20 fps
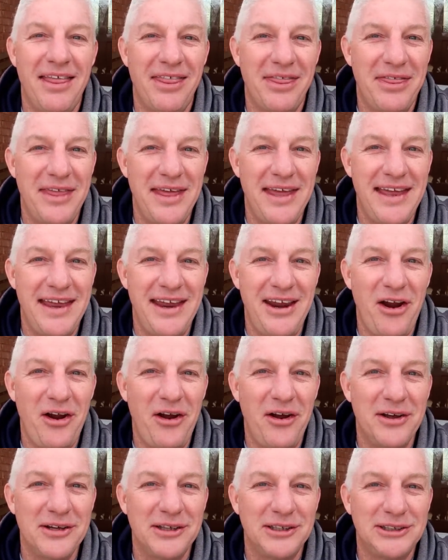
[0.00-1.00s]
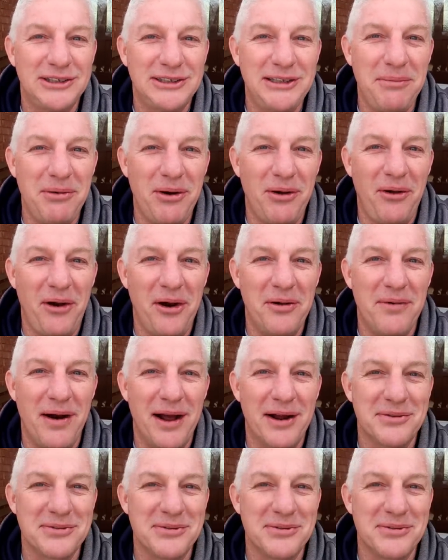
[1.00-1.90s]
The Seminole Hard Rock